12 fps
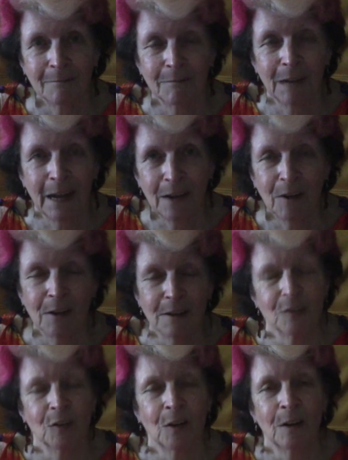AI
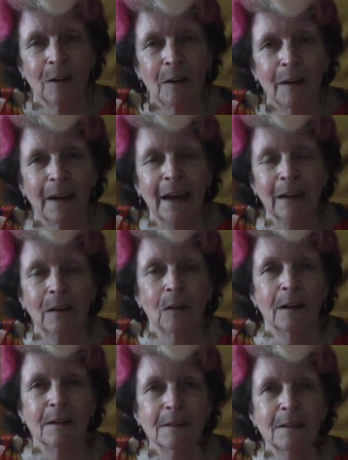Design Eye
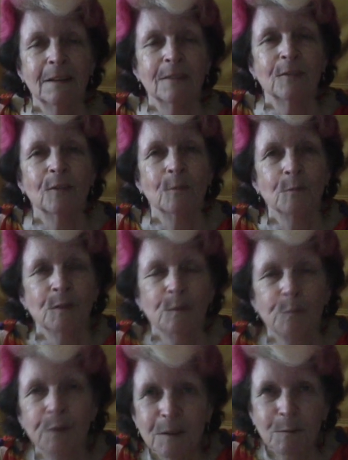analysed it in terms of the
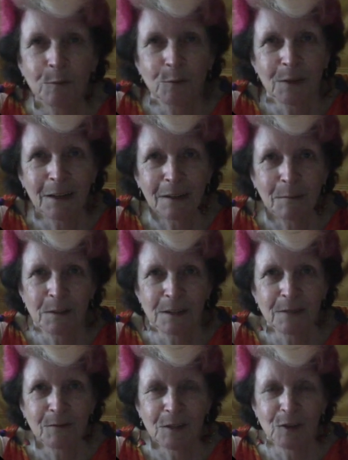principles and elements of
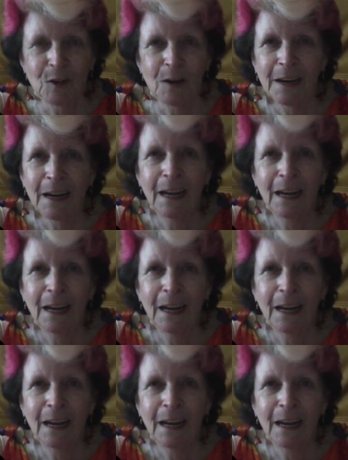design,